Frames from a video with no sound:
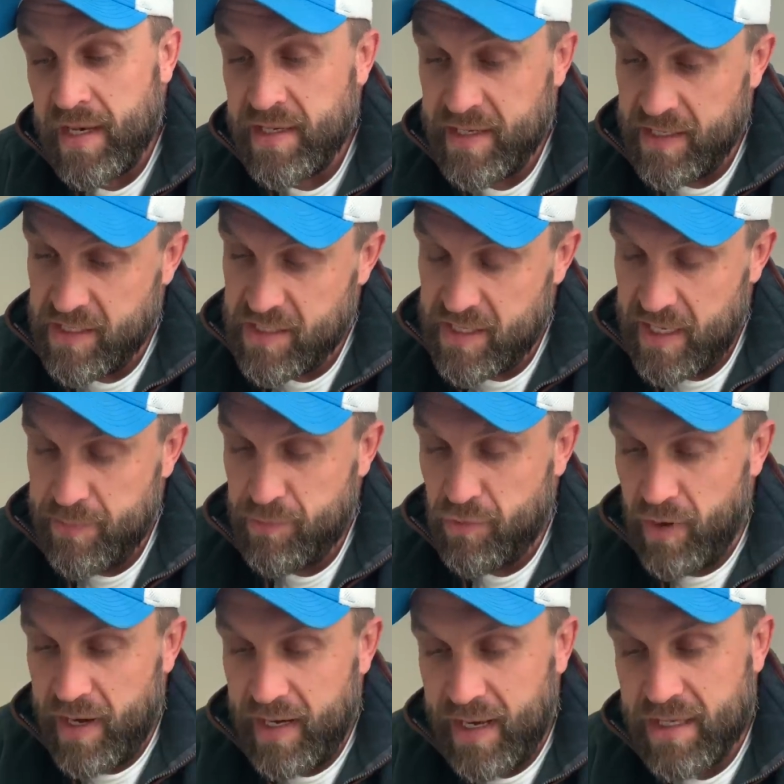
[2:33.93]
Didn't sleep
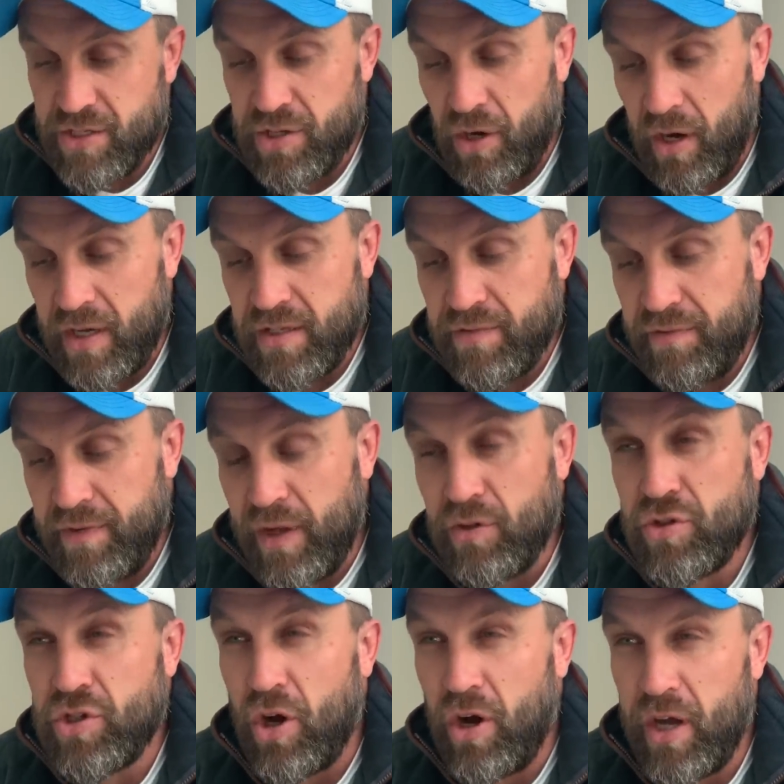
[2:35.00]
great last night.
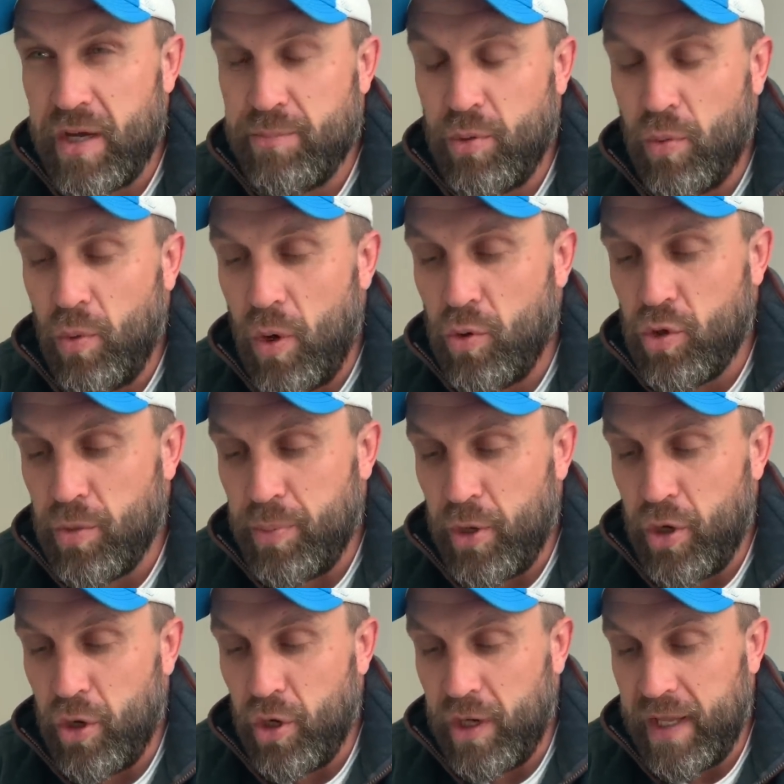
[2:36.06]
Felt tired, but woke up
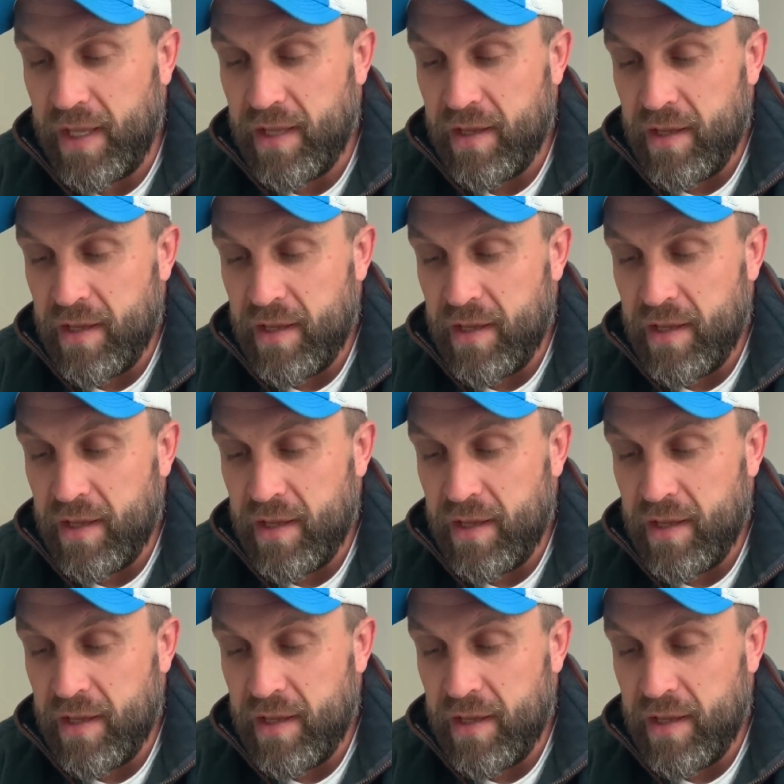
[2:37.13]
early.